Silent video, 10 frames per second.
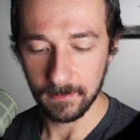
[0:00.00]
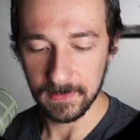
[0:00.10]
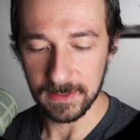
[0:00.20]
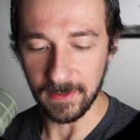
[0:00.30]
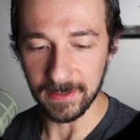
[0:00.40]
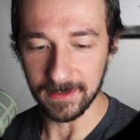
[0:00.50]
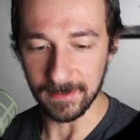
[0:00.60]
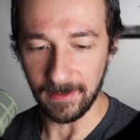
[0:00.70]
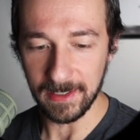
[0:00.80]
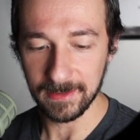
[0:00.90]
select
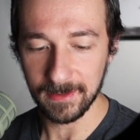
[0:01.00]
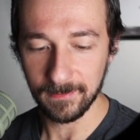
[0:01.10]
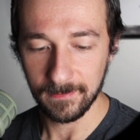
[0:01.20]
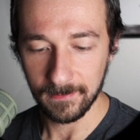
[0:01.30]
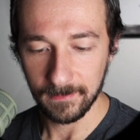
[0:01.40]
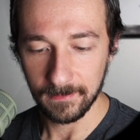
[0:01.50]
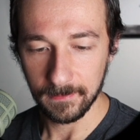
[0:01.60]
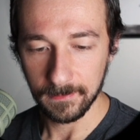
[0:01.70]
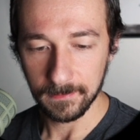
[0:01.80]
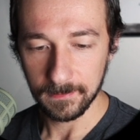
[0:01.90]
select.
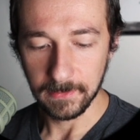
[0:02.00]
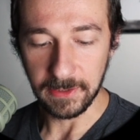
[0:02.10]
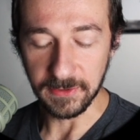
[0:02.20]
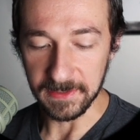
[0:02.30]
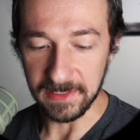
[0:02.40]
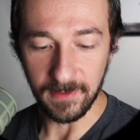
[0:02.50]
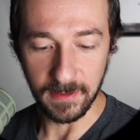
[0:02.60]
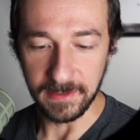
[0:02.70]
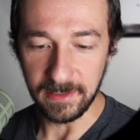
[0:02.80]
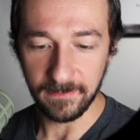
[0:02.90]
You can just leave all
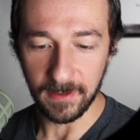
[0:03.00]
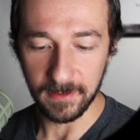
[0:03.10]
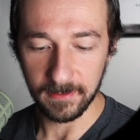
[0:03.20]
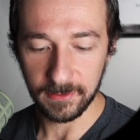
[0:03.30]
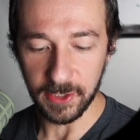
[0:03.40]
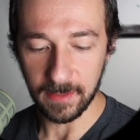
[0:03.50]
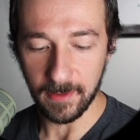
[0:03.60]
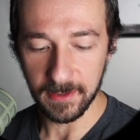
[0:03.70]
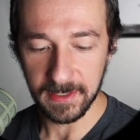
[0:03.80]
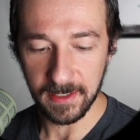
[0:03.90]
the default check
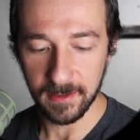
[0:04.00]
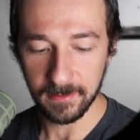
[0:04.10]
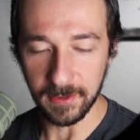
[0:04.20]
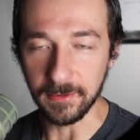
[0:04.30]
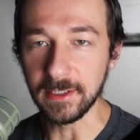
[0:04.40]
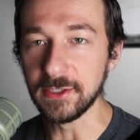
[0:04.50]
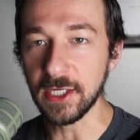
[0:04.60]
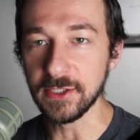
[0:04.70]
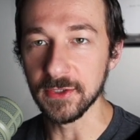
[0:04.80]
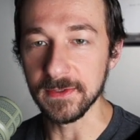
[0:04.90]
marks here. You don't need to
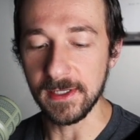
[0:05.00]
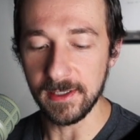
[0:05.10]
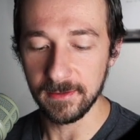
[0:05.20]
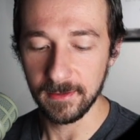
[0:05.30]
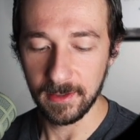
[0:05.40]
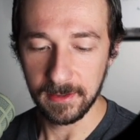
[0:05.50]
change those at all.